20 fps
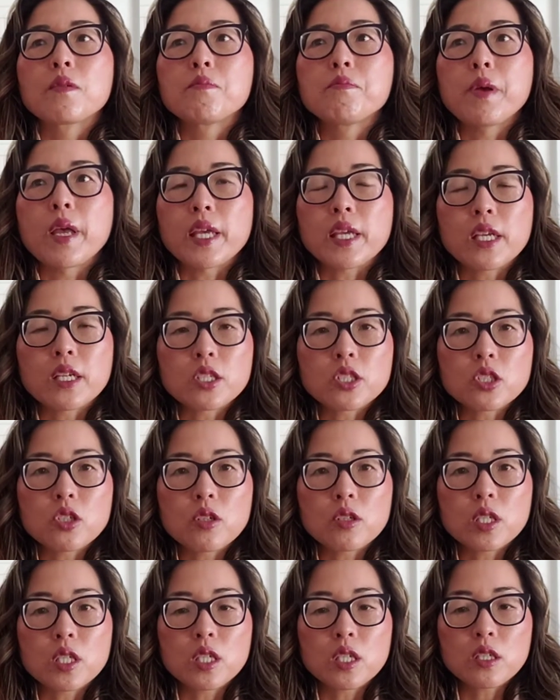Baking
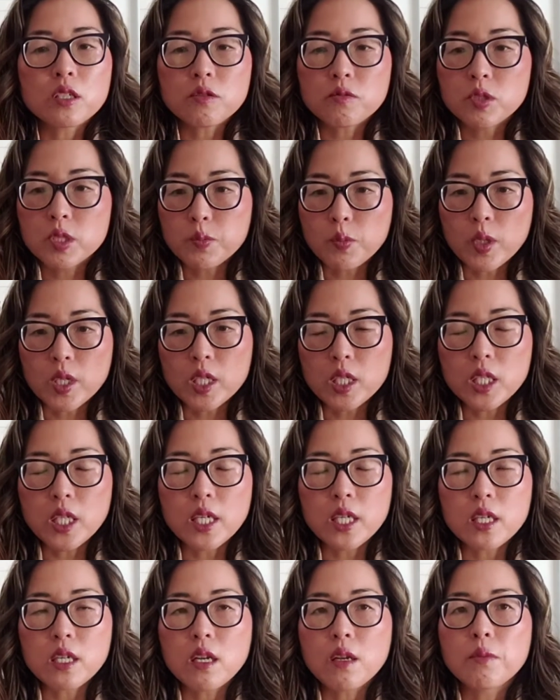soda, sprinkle
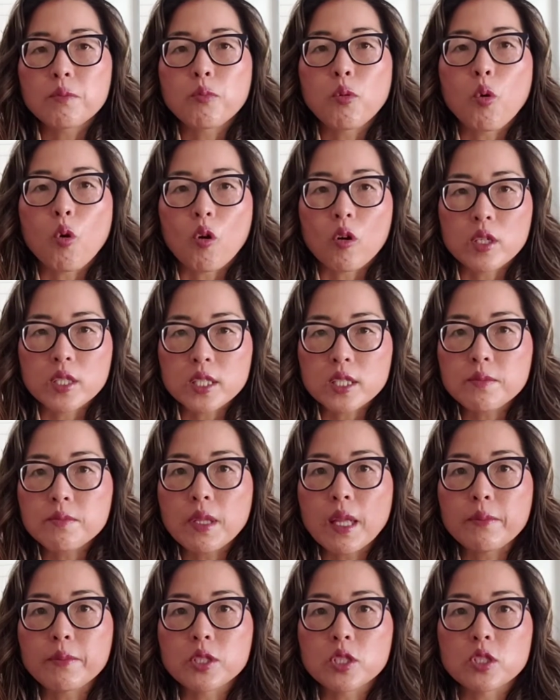it, pour in some
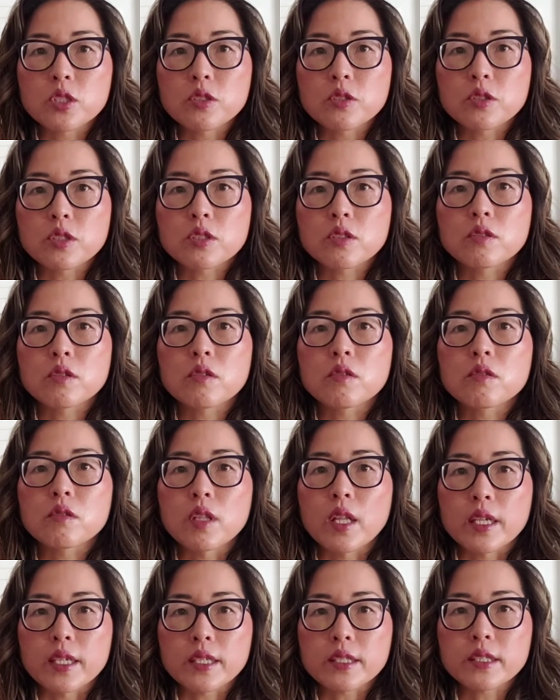lemon juice,
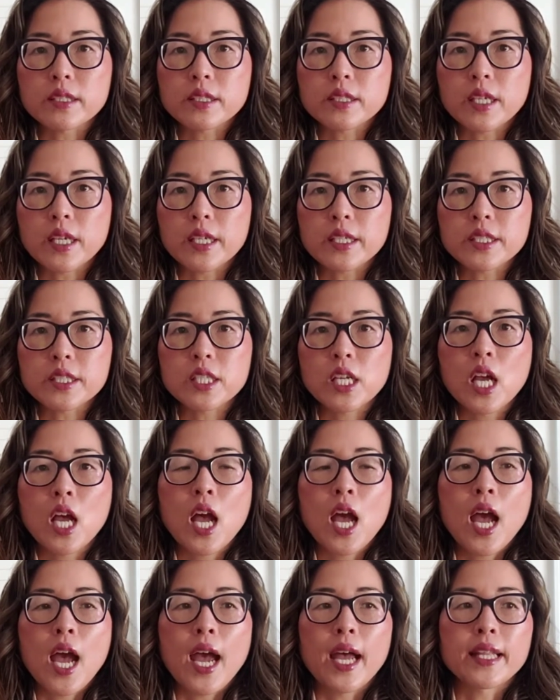let it sit,
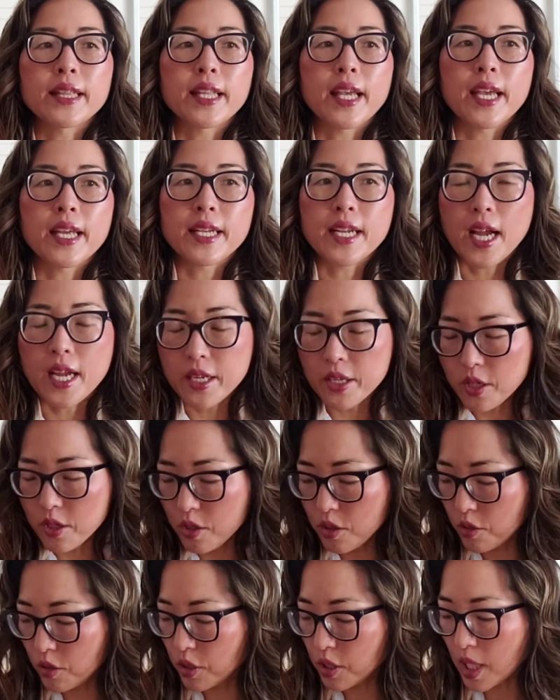and then I
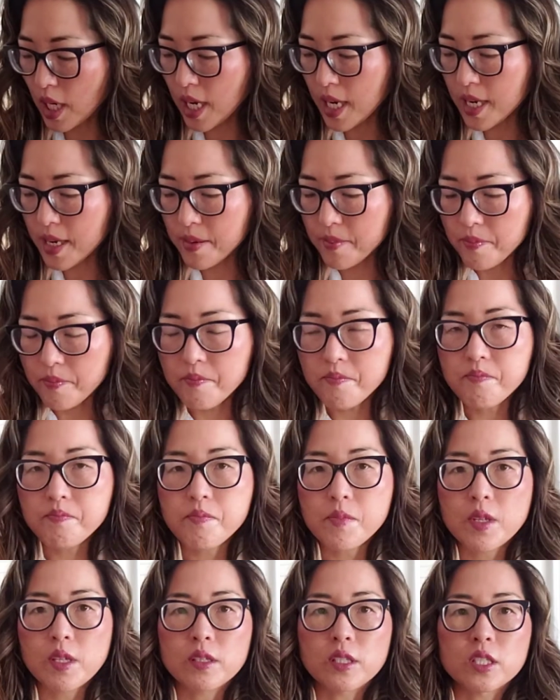use
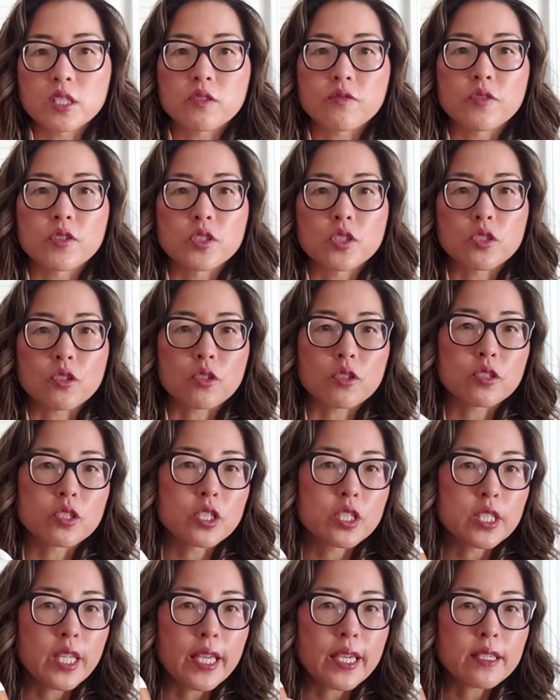this Full Circle,
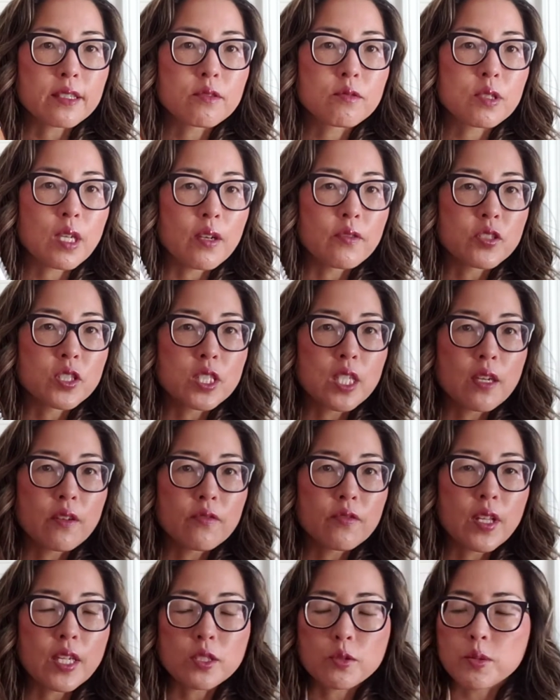just like Tough
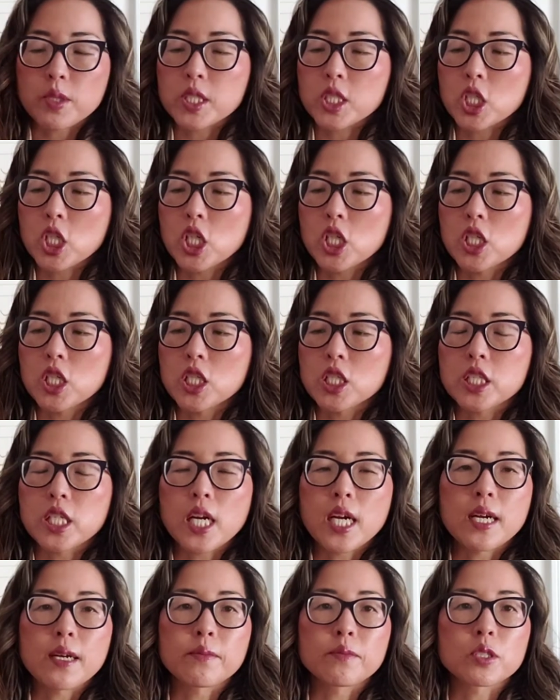Stuff, that's what it's called,
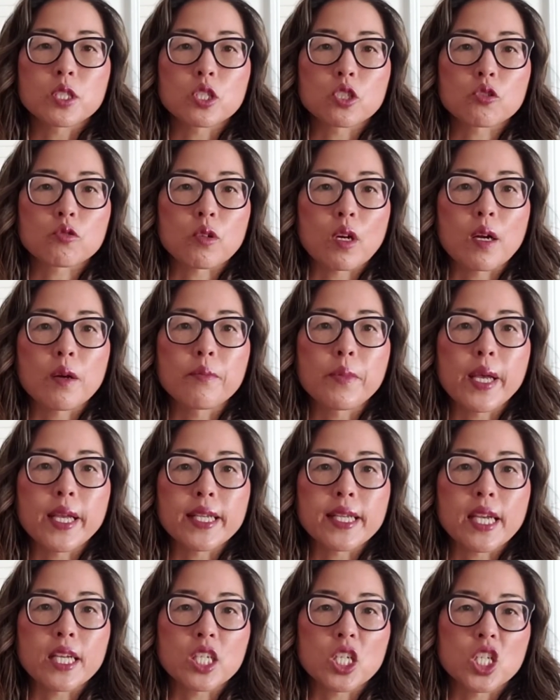to scrub and
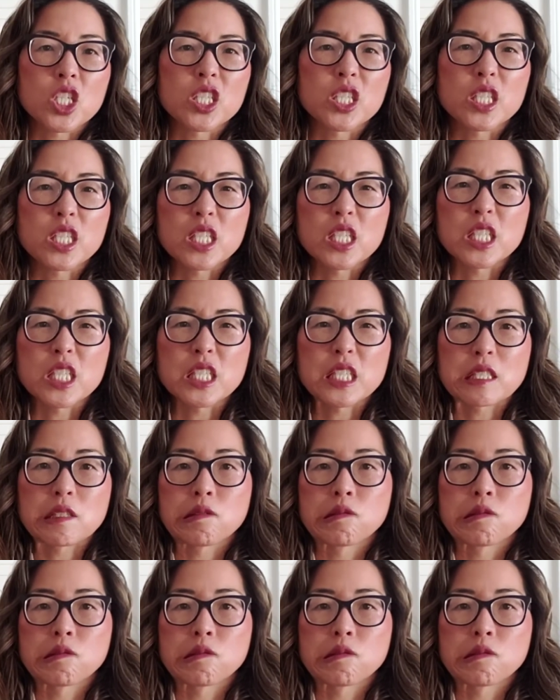get all the